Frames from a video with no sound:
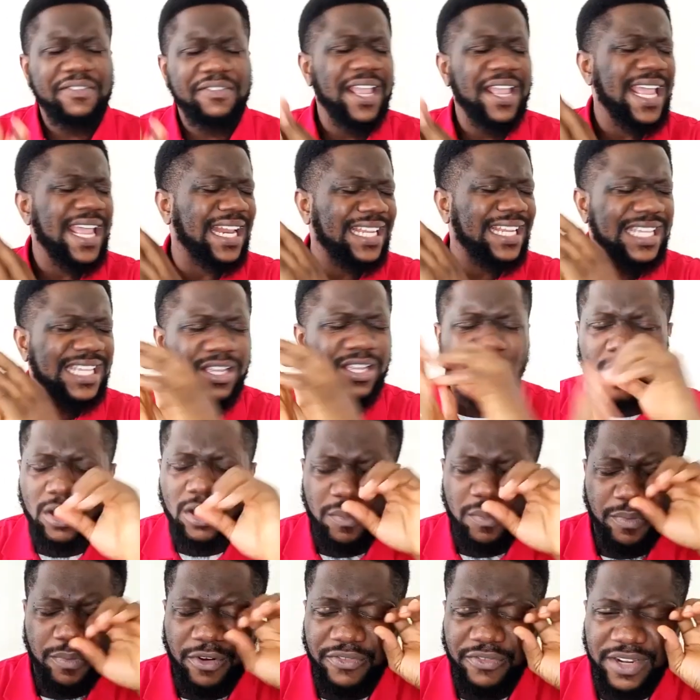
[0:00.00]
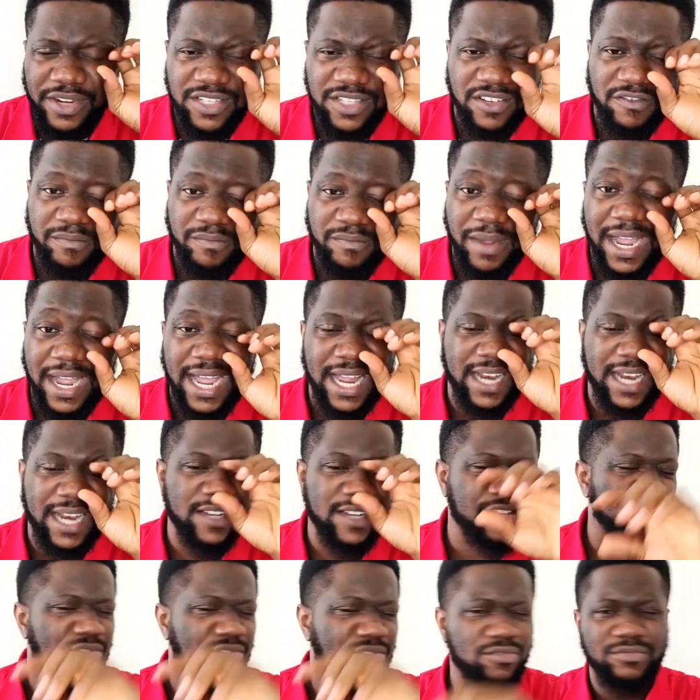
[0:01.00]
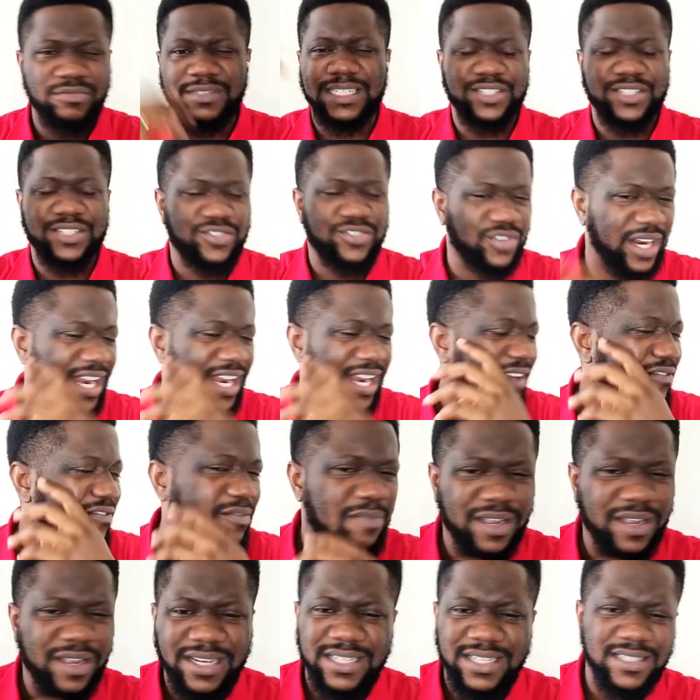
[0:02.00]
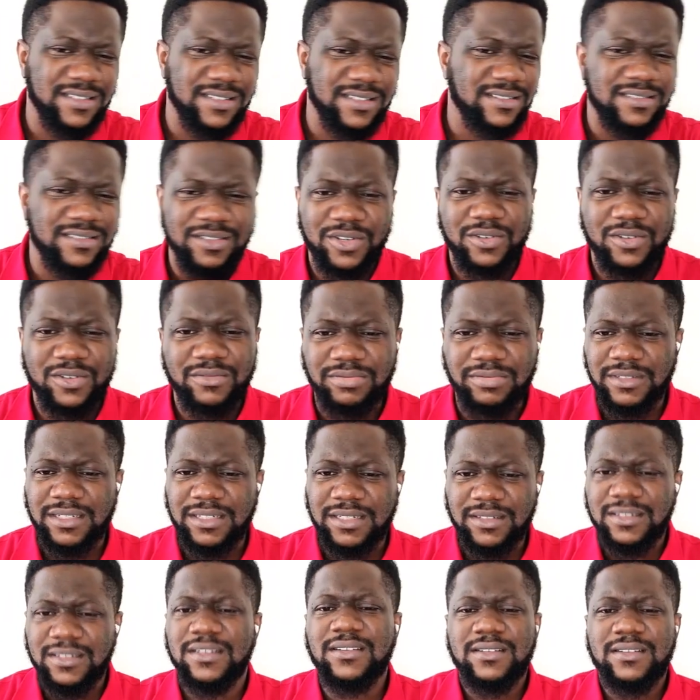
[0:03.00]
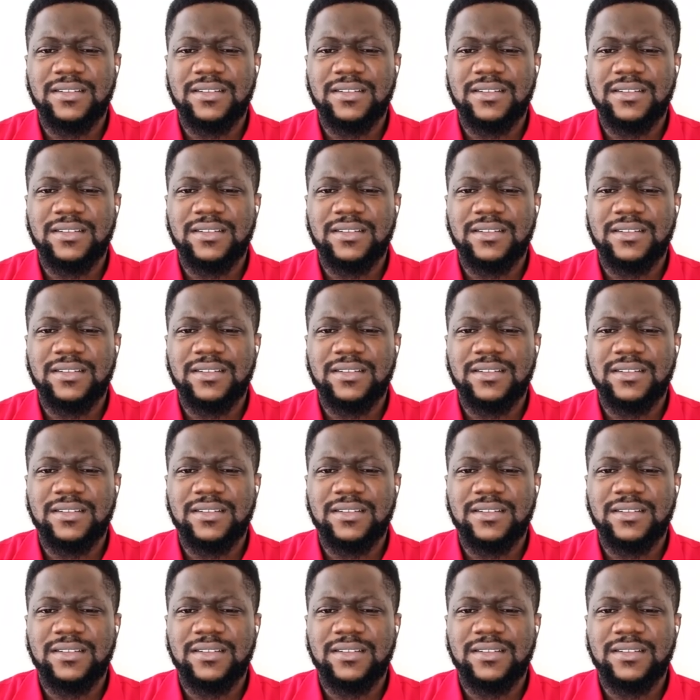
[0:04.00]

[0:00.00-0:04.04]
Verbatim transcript: After he had killed all the prophets of Baal, you know, destroyed everybody, you know,